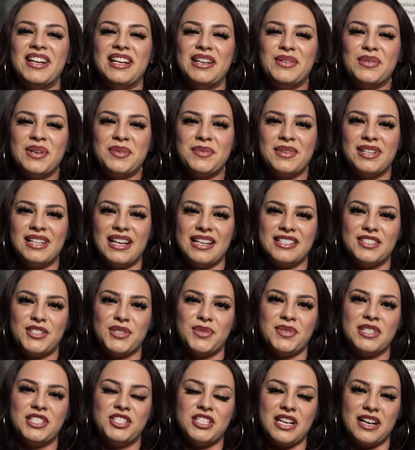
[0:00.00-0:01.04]
anyone would like
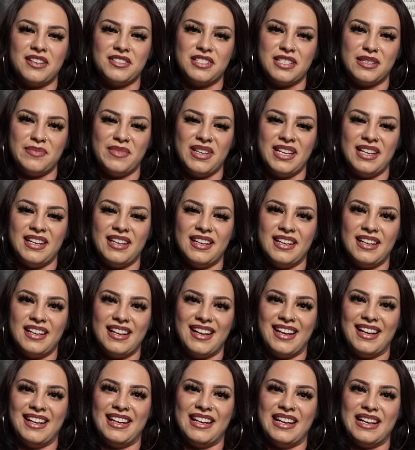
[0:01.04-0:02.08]
to reach out to me,
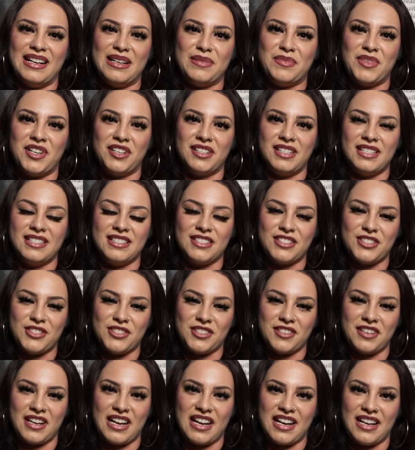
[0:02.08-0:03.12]
I am on
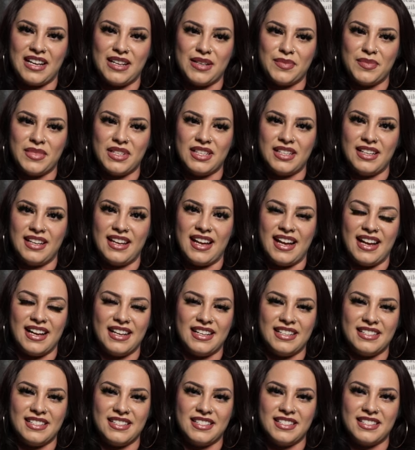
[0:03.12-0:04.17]
Instagram
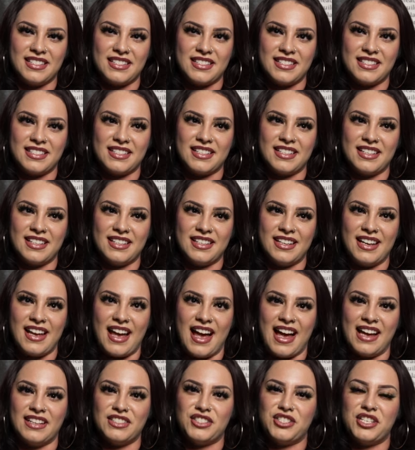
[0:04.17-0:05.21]
as
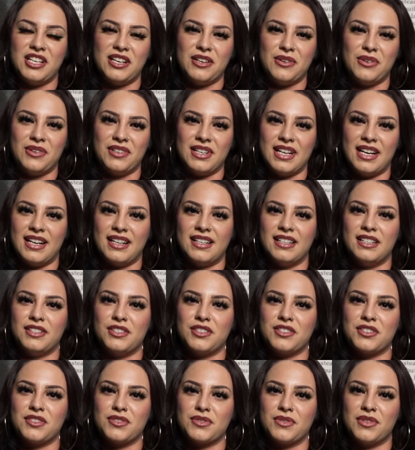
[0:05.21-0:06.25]

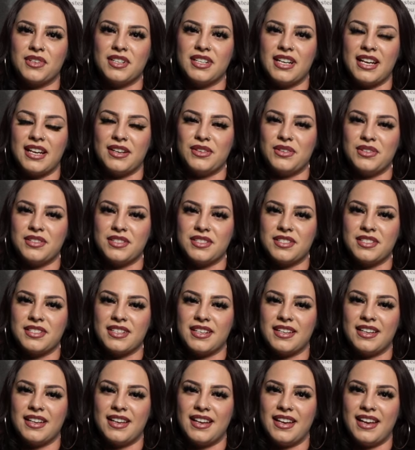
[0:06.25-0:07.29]

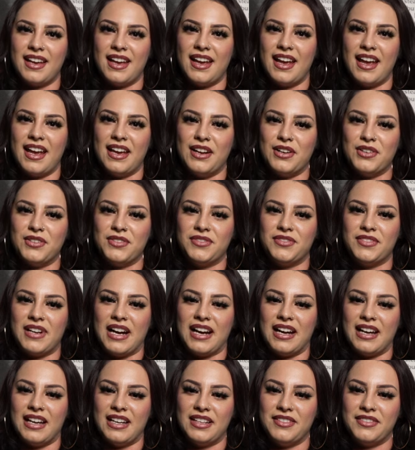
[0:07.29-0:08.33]

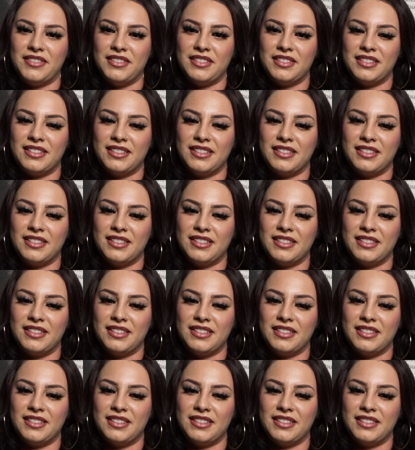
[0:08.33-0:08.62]
@chingona_nails805.